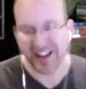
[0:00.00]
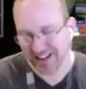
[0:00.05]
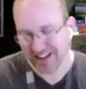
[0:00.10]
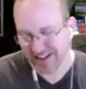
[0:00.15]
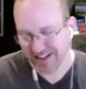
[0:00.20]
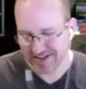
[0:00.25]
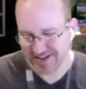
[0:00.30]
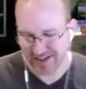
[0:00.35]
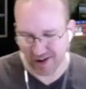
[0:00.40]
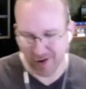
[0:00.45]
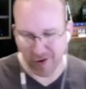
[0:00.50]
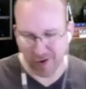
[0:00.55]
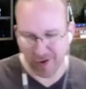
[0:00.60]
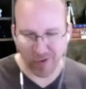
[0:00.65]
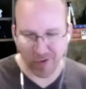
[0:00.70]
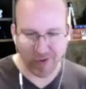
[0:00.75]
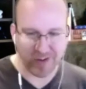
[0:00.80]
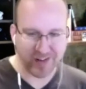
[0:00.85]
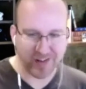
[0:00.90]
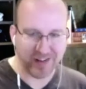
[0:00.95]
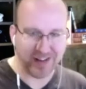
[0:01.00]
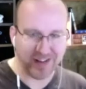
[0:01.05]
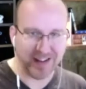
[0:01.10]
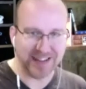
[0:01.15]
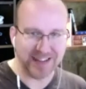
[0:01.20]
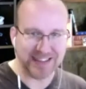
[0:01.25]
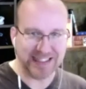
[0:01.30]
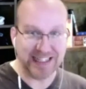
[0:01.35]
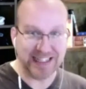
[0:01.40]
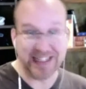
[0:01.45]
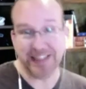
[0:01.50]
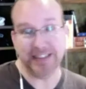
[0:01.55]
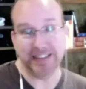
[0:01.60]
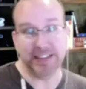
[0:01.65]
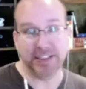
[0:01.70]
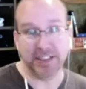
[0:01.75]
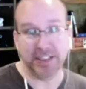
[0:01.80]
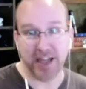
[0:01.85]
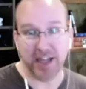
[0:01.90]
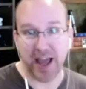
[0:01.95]
So it's easy
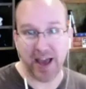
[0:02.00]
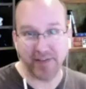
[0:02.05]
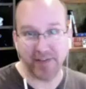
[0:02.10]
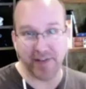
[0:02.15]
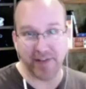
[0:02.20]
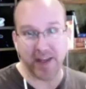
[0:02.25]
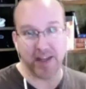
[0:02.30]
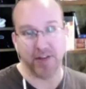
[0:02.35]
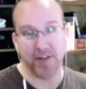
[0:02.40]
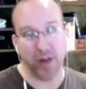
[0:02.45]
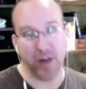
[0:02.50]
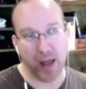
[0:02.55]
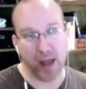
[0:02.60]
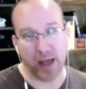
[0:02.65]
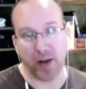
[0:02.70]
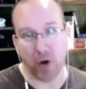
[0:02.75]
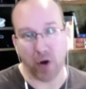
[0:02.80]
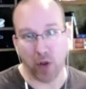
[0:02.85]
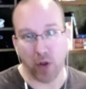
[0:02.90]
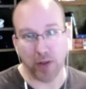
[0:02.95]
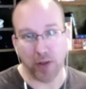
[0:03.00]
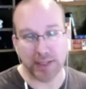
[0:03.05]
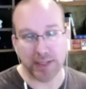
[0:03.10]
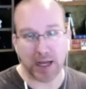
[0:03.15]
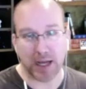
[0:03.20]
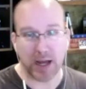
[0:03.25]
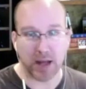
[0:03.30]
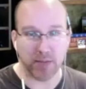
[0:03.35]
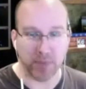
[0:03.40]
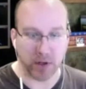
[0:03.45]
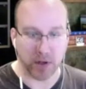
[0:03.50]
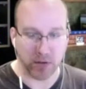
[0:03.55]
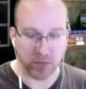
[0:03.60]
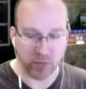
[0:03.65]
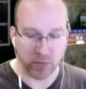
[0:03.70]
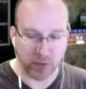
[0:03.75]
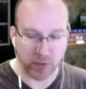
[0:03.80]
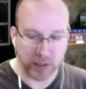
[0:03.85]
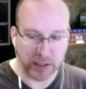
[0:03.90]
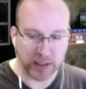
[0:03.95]
to have that in your head all the time, but
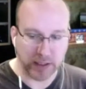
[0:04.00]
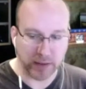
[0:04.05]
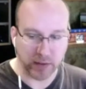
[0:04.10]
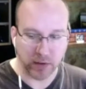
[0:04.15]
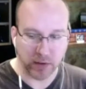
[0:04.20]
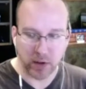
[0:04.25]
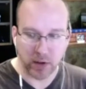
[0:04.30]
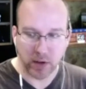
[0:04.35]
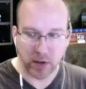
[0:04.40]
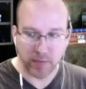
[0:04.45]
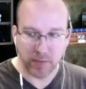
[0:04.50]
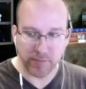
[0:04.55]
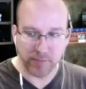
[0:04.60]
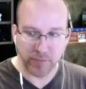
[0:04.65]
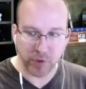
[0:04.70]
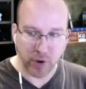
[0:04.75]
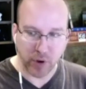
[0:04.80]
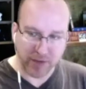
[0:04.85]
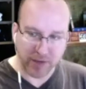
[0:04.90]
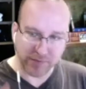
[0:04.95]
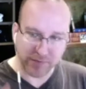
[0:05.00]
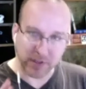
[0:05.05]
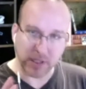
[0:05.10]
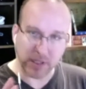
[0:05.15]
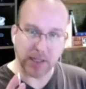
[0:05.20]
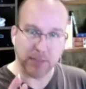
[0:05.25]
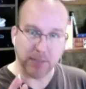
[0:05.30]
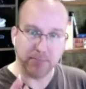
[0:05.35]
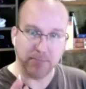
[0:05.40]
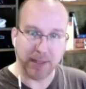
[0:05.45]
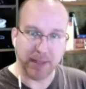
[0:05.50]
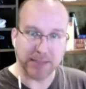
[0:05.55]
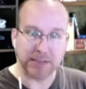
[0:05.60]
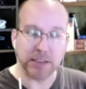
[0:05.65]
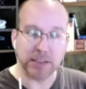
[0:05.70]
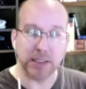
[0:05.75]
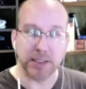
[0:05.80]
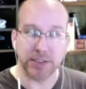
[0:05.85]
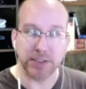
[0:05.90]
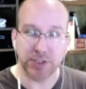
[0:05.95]
really you'll have to
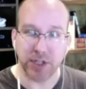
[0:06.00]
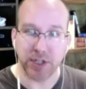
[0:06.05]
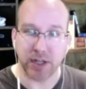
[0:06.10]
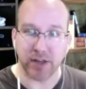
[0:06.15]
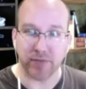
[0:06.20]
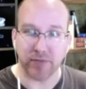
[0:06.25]
mentally shift